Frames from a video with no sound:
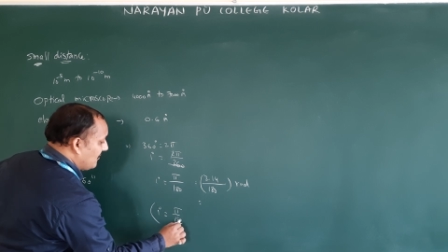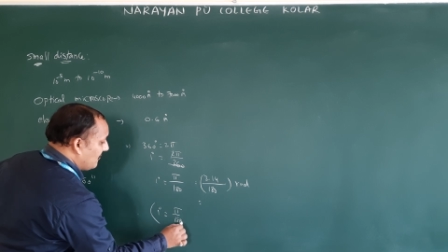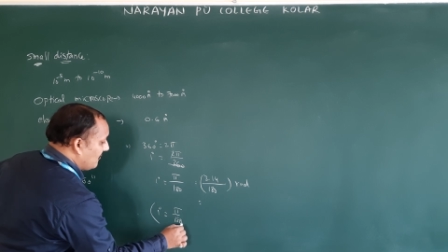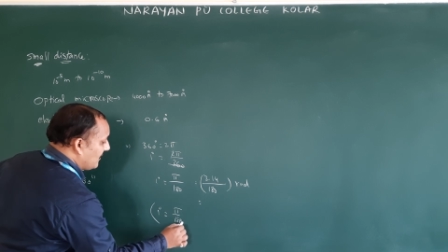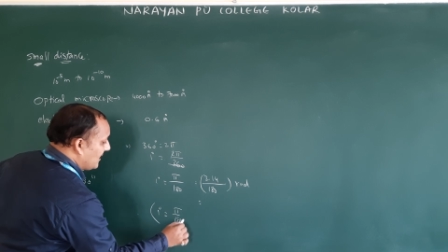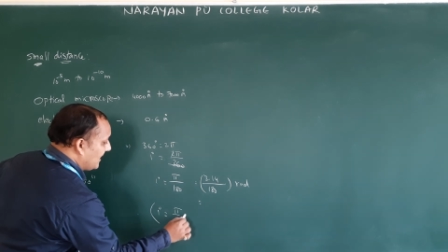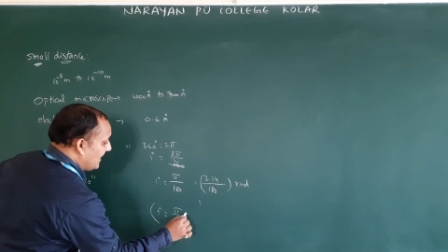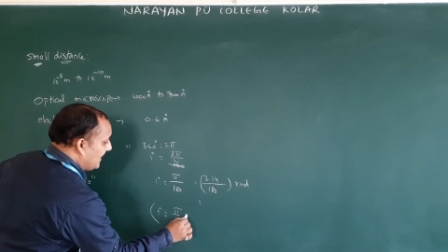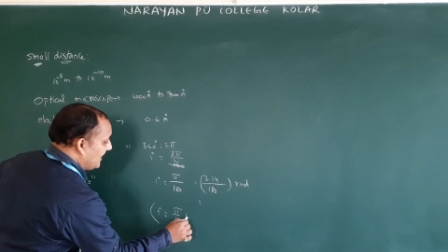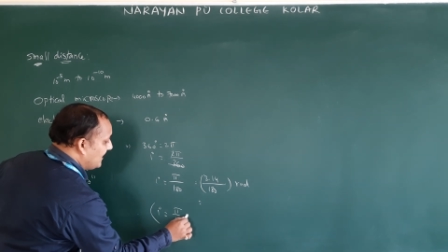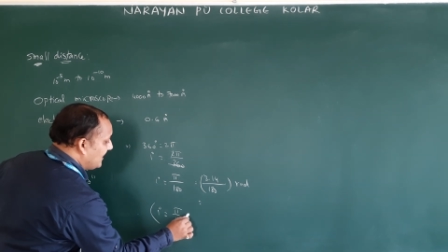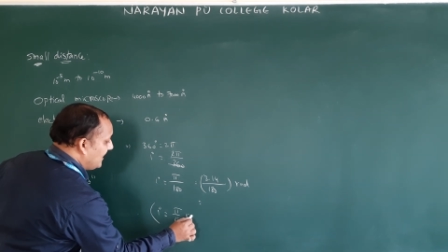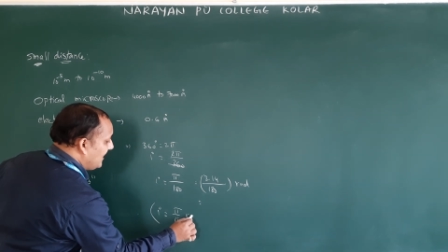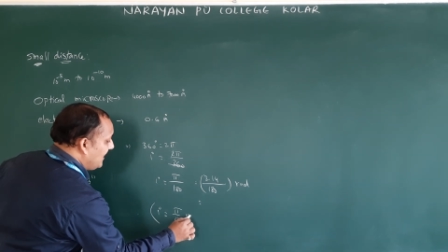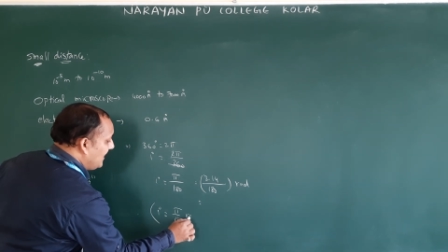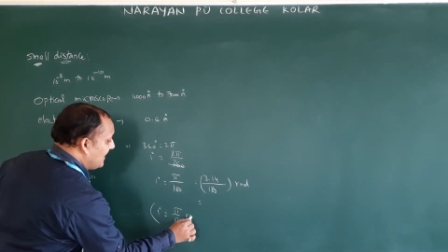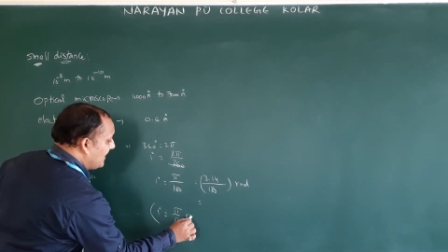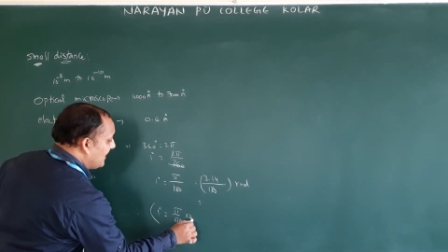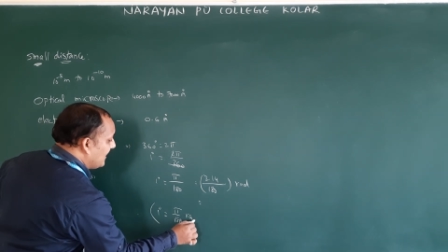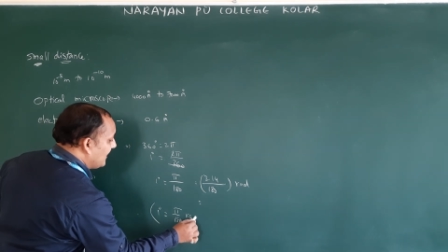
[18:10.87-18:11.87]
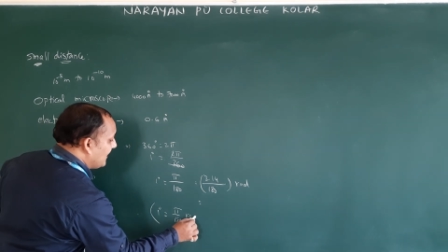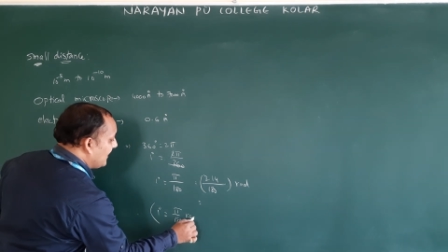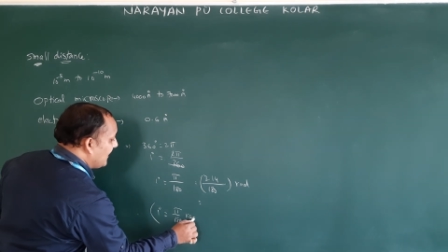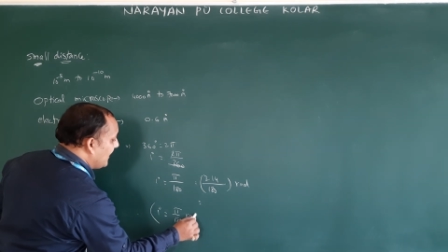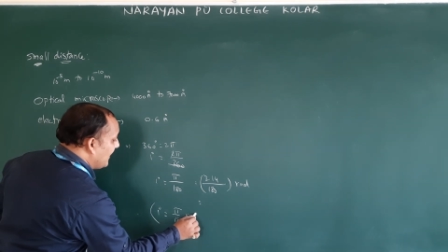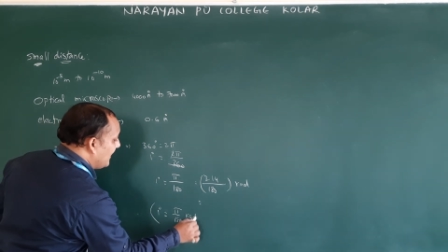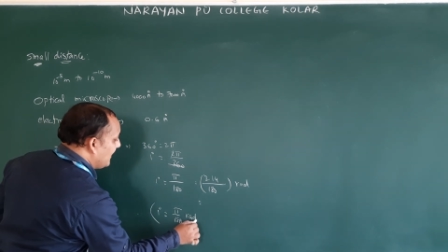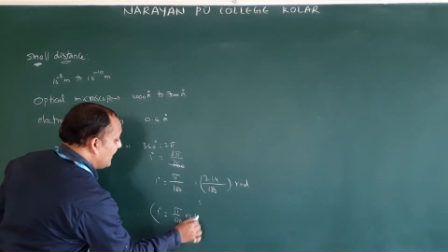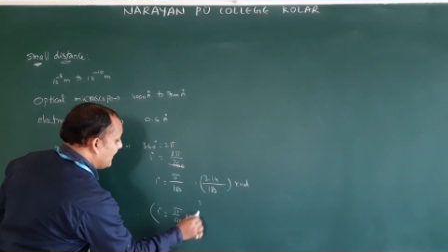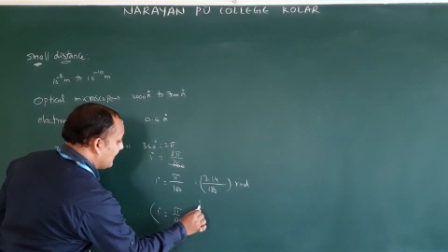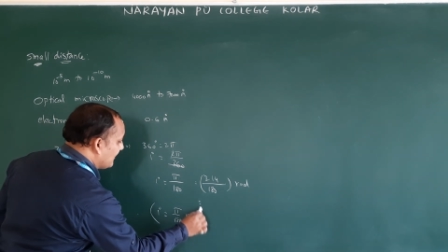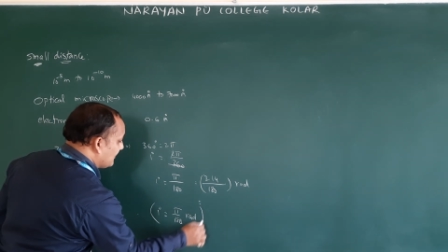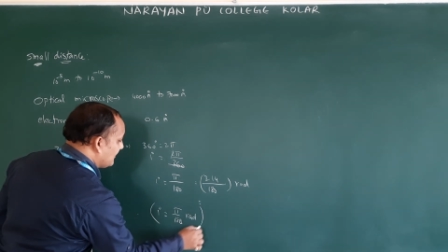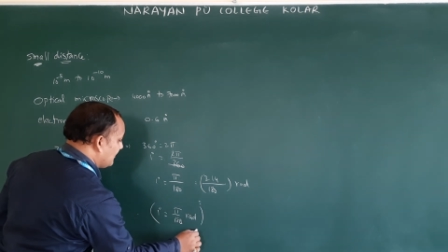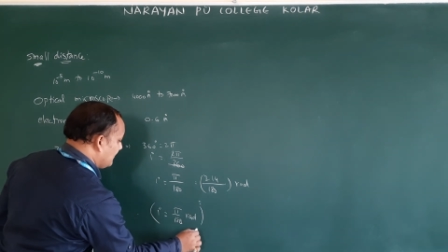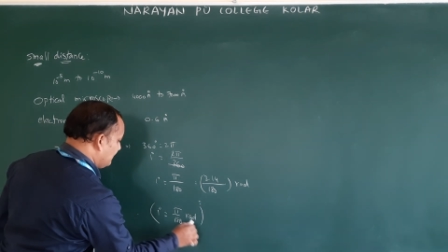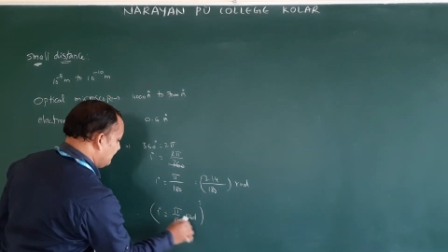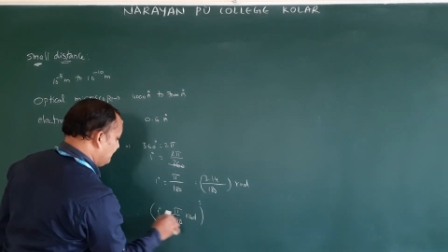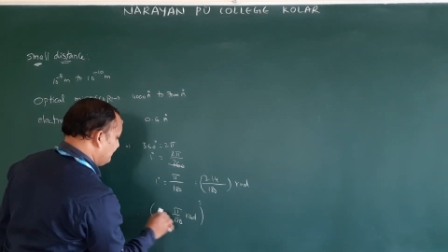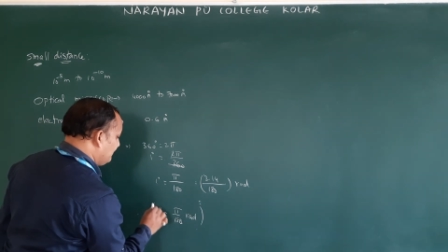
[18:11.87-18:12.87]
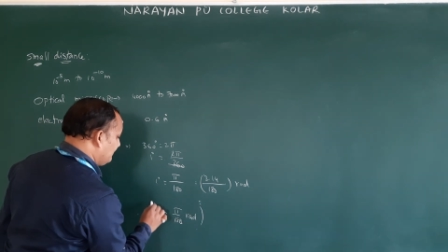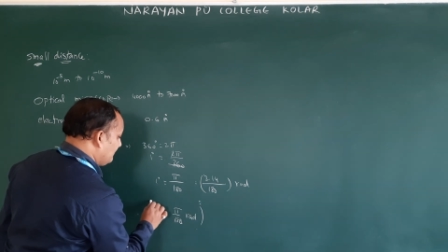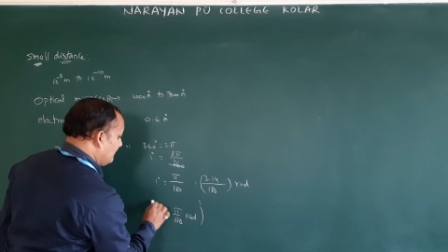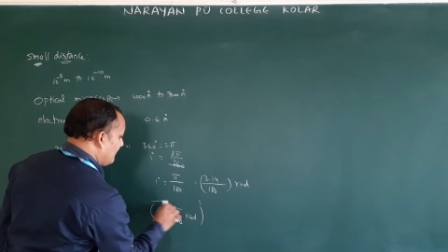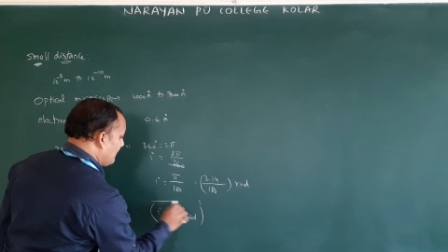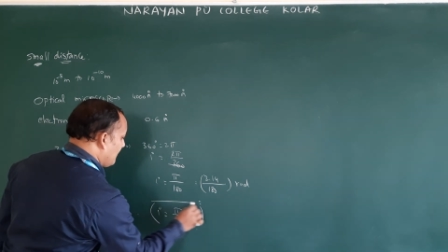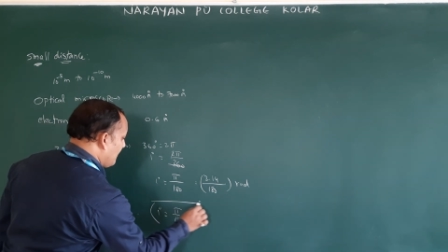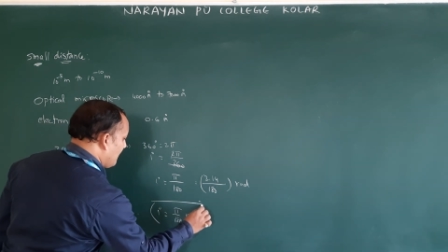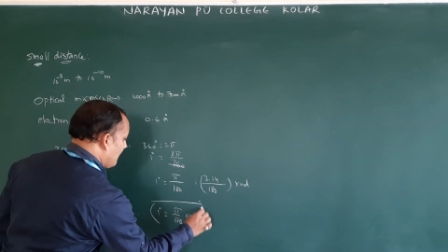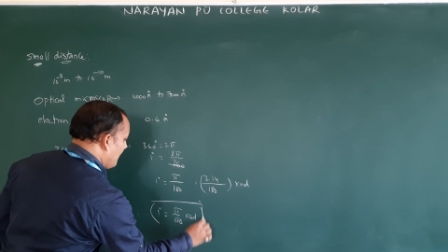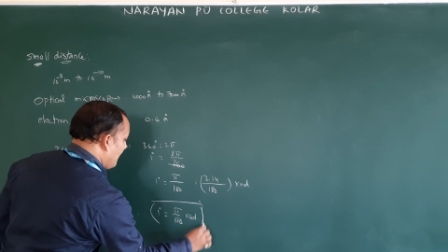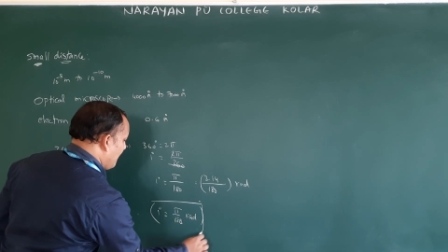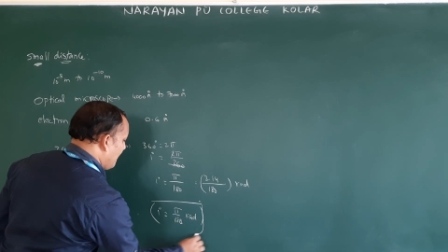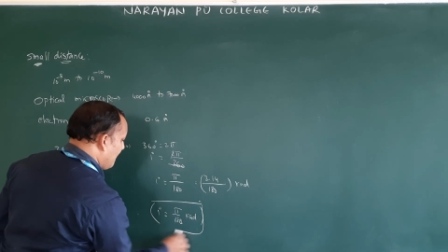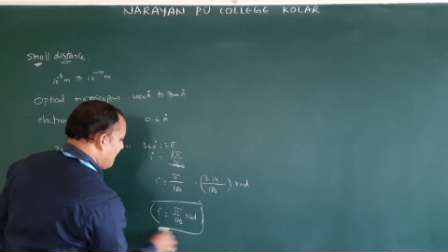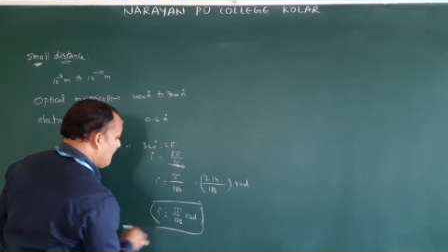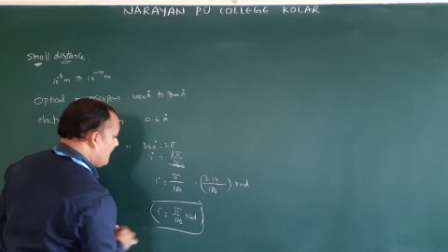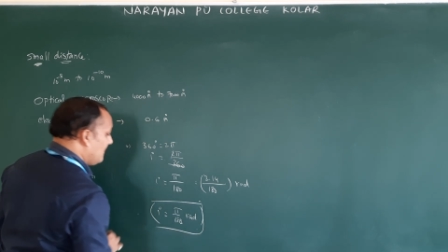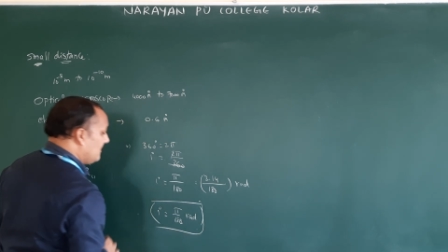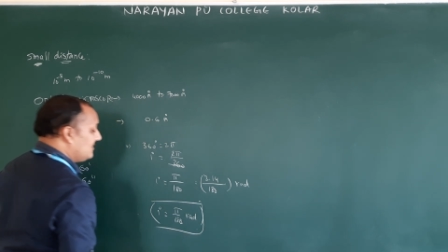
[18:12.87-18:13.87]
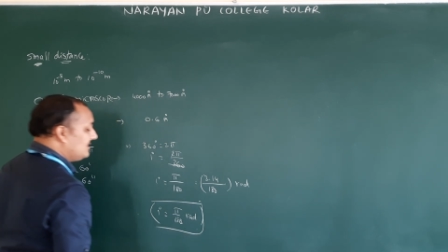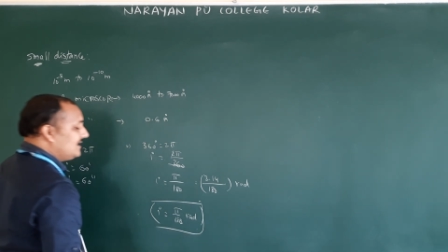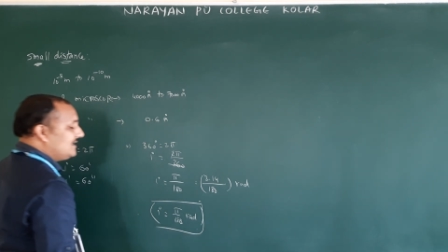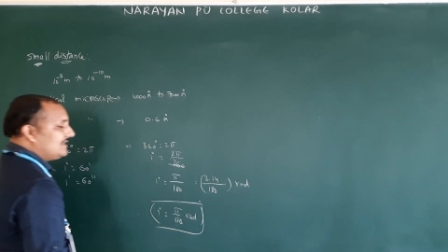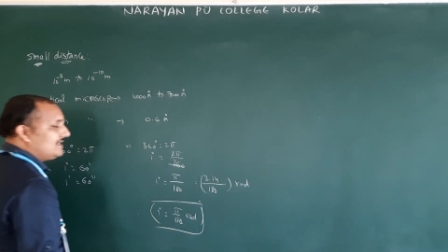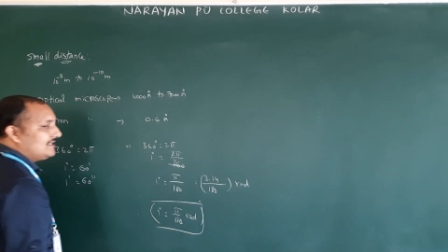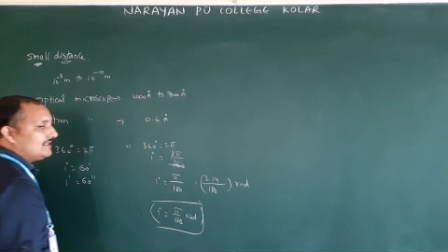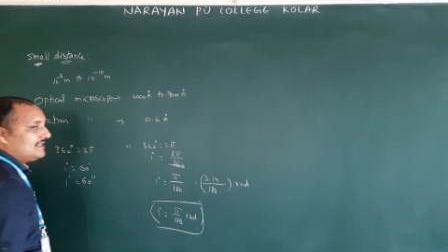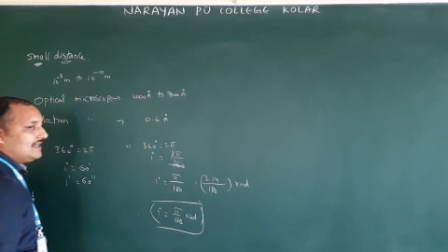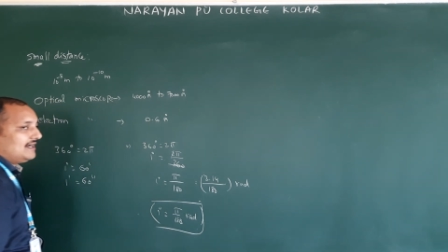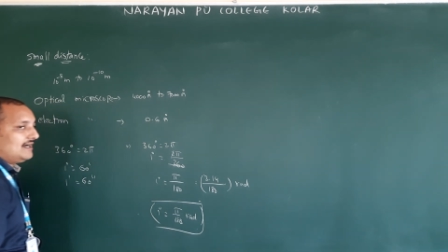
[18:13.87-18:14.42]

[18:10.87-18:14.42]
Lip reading: 180 radians. This is the